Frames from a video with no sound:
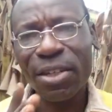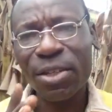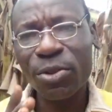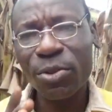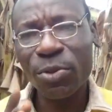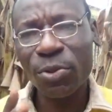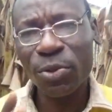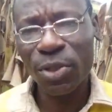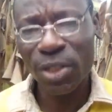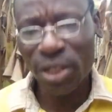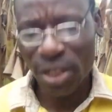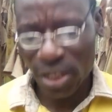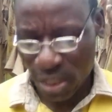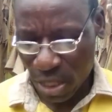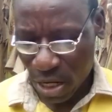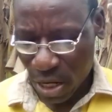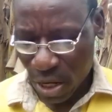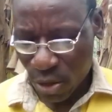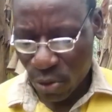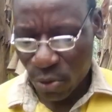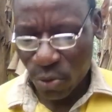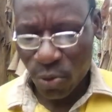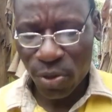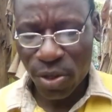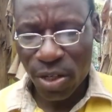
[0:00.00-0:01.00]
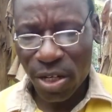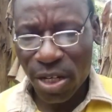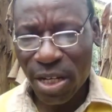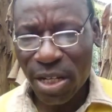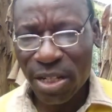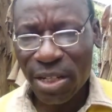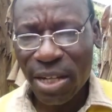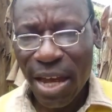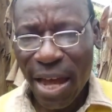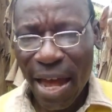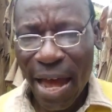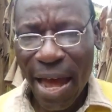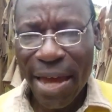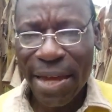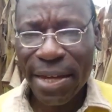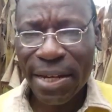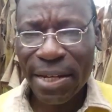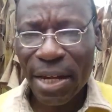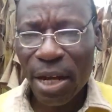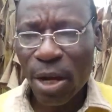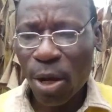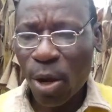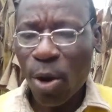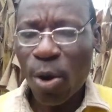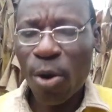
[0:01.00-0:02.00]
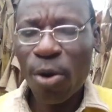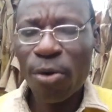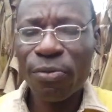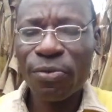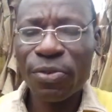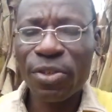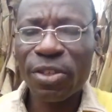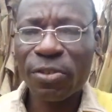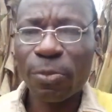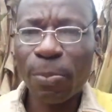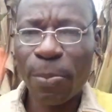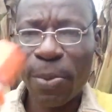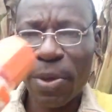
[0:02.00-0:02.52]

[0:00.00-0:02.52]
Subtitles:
thing you need either of this